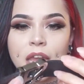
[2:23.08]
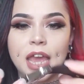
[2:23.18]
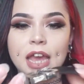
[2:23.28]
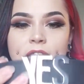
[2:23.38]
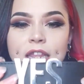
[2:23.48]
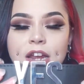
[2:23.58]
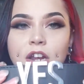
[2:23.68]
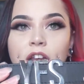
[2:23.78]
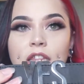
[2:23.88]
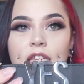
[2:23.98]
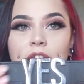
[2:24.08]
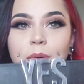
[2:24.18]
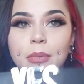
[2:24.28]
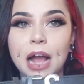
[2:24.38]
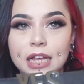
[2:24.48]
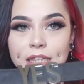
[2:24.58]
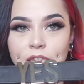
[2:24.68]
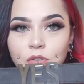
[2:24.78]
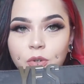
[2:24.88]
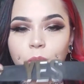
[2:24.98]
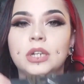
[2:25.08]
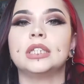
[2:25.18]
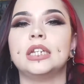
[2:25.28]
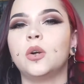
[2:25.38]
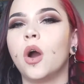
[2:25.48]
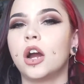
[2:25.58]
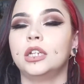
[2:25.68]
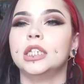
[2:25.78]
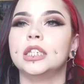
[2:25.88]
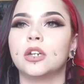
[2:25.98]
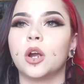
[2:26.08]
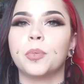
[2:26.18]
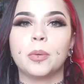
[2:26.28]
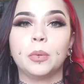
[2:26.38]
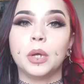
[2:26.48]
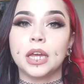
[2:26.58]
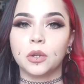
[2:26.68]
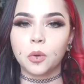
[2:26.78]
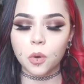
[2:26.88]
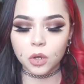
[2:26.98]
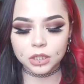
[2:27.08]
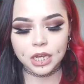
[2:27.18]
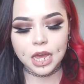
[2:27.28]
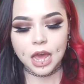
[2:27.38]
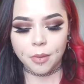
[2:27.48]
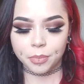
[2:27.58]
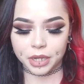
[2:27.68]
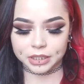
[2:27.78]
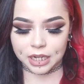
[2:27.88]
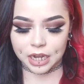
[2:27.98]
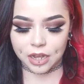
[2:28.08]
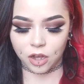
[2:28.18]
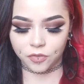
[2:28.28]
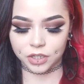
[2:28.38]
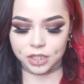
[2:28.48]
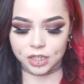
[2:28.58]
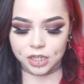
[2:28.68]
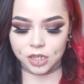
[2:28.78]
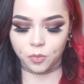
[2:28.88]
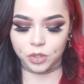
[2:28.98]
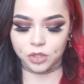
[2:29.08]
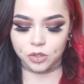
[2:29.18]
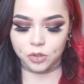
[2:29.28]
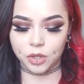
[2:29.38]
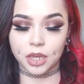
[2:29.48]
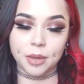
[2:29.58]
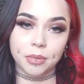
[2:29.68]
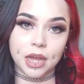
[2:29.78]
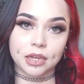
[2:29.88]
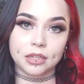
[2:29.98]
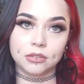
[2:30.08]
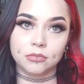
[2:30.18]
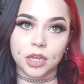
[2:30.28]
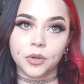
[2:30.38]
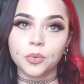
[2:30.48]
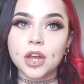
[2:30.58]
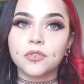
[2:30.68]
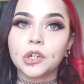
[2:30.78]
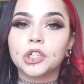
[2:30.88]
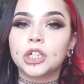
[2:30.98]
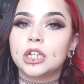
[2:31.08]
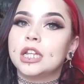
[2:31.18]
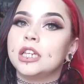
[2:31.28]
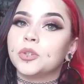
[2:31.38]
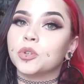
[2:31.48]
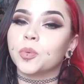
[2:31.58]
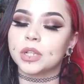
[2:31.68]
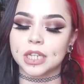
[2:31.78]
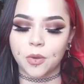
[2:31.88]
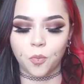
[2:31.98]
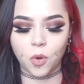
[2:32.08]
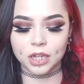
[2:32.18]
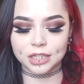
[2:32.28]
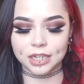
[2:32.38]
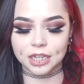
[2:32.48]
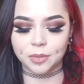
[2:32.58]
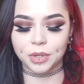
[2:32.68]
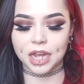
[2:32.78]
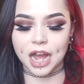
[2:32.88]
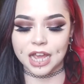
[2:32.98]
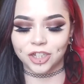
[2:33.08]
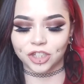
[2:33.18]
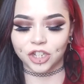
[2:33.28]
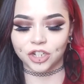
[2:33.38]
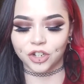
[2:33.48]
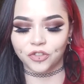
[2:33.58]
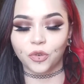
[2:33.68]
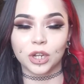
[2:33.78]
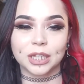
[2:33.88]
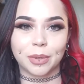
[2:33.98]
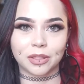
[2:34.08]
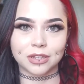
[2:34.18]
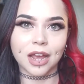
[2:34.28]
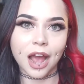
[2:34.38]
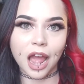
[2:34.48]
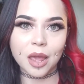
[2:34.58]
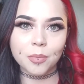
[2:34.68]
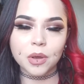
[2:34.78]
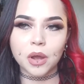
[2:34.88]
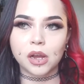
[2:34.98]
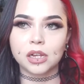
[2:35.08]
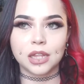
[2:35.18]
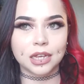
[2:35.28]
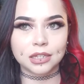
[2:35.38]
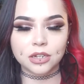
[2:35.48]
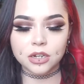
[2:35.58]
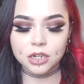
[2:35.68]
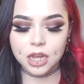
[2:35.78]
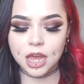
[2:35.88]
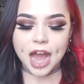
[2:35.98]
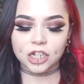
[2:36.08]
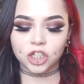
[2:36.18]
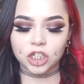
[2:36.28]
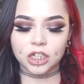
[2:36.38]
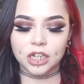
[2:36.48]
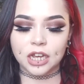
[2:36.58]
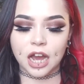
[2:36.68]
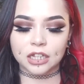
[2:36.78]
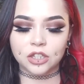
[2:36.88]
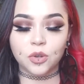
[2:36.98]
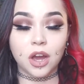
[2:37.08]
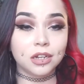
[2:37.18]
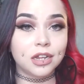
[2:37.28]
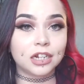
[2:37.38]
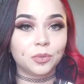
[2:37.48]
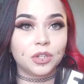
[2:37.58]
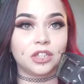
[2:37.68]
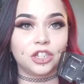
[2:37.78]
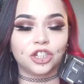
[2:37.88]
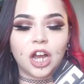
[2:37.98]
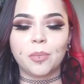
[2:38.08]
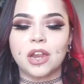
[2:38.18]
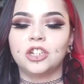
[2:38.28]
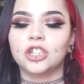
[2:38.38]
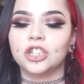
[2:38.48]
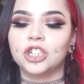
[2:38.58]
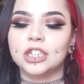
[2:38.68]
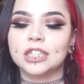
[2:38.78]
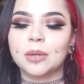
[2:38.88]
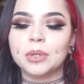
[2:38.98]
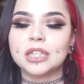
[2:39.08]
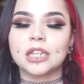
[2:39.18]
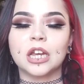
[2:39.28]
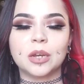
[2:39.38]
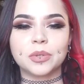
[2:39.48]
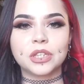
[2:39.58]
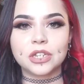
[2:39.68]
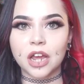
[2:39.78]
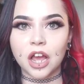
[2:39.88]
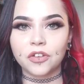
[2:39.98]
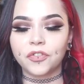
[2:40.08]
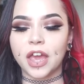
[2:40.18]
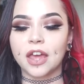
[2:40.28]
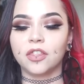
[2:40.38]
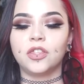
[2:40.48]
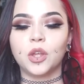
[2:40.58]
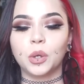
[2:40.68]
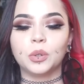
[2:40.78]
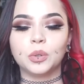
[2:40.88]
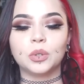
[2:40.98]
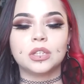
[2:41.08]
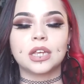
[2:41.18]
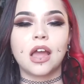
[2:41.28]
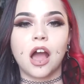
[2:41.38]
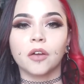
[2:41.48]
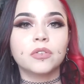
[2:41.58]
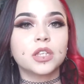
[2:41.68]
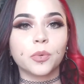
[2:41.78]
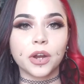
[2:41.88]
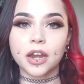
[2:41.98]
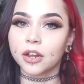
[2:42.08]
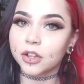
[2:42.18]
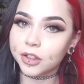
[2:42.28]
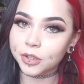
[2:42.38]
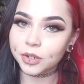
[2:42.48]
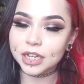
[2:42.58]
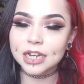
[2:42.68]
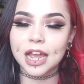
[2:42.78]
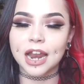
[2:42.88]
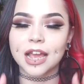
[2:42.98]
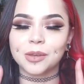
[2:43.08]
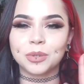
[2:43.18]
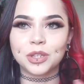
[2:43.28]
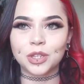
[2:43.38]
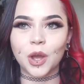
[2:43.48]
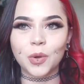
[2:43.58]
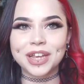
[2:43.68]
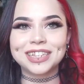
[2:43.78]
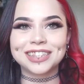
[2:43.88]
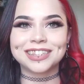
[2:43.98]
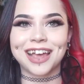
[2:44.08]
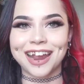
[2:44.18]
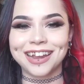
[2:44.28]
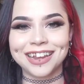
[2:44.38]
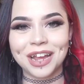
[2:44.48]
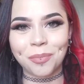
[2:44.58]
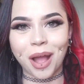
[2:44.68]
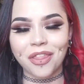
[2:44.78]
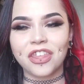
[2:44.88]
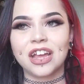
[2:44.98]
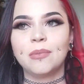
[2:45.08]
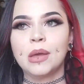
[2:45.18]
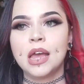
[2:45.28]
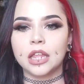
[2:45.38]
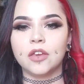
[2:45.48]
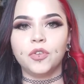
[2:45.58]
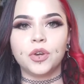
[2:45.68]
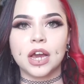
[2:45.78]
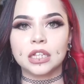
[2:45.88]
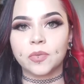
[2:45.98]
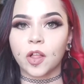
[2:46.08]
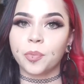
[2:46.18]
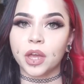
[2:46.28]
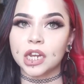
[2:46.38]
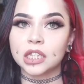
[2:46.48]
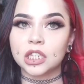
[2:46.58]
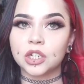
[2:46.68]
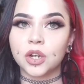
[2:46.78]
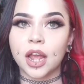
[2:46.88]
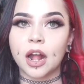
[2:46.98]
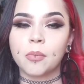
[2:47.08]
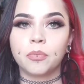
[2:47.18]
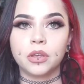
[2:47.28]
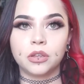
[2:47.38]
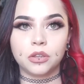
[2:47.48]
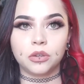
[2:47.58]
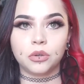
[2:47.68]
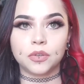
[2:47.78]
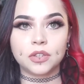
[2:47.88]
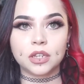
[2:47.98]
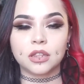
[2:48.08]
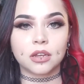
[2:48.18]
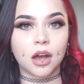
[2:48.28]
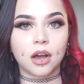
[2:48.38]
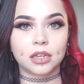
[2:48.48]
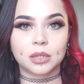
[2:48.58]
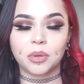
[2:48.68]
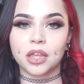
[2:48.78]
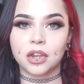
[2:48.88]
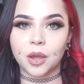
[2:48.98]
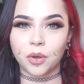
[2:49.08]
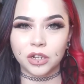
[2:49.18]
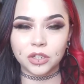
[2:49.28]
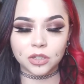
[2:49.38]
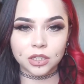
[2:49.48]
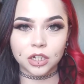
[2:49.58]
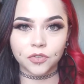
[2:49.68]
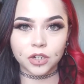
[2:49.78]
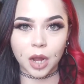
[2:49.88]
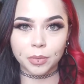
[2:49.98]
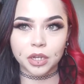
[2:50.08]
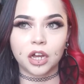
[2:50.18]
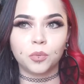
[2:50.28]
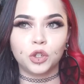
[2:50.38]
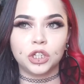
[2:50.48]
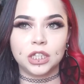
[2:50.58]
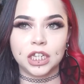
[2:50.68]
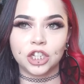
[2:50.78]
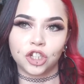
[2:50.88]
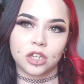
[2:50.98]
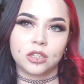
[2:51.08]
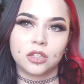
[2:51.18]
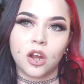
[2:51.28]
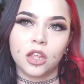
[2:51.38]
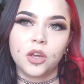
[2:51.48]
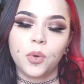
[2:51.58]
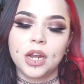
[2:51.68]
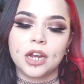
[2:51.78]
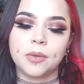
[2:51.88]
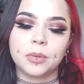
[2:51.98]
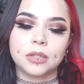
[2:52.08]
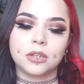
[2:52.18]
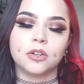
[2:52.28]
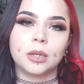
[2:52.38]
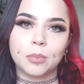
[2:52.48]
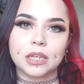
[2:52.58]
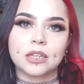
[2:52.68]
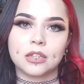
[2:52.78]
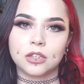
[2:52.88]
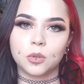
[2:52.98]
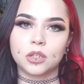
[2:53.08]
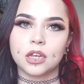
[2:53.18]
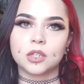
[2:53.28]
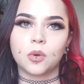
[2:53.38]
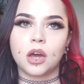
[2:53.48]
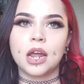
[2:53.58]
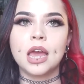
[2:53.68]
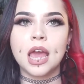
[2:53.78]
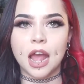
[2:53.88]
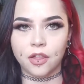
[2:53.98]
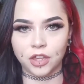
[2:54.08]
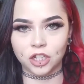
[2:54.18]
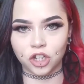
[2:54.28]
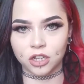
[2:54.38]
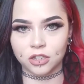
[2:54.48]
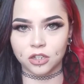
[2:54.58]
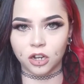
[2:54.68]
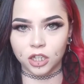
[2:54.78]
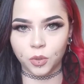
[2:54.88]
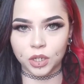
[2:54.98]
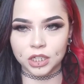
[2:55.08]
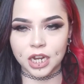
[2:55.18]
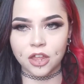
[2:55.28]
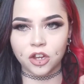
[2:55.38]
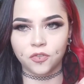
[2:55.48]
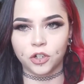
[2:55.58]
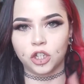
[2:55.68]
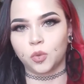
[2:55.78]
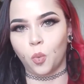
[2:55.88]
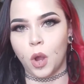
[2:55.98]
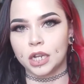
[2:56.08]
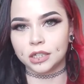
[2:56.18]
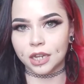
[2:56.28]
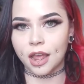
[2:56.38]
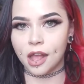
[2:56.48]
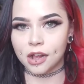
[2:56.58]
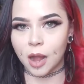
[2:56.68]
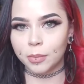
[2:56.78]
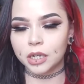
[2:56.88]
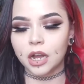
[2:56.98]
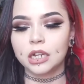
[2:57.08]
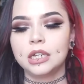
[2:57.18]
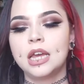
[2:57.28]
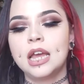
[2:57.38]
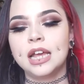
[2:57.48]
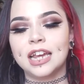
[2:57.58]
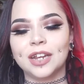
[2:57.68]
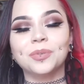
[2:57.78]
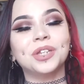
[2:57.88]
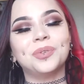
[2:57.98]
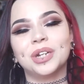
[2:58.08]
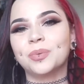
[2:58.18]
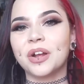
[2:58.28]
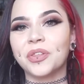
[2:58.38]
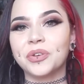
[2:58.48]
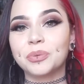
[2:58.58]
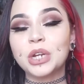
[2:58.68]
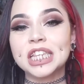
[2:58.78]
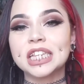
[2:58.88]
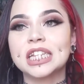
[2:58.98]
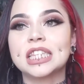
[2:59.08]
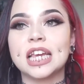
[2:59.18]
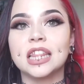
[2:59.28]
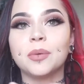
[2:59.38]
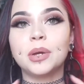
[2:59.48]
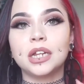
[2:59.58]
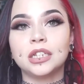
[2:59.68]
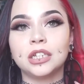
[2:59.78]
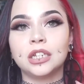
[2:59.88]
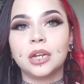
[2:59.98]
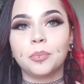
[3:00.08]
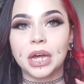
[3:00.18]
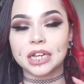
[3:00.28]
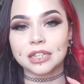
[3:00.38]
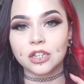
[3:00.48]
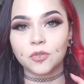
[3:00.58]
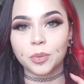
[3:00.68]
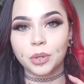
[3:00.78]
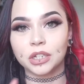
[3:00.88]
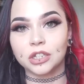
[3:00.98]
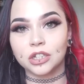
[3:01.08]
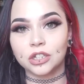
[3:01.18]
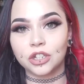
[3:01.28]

And they're the black and silver ones. I know Harleys are purple and gold, but I obviously was doing a black and red version, and these were the ones I wanted, but I just couldn't afford them at the time last year. I actually got into contact with the shop manager and she sent me some stuff, and those cuffs were included and I am so excited about them. If you guys follow me on Instagram, you have seen the cosplay that I want to do this year for Comic-Con, which is the Injustice Harley Quinn, and I'm considering mixing the Suicide Squad and the Injustice Harley Quinn together for just one day at Comic-Con, and I really want to wear those bracelets and the puddin, black and silver puddin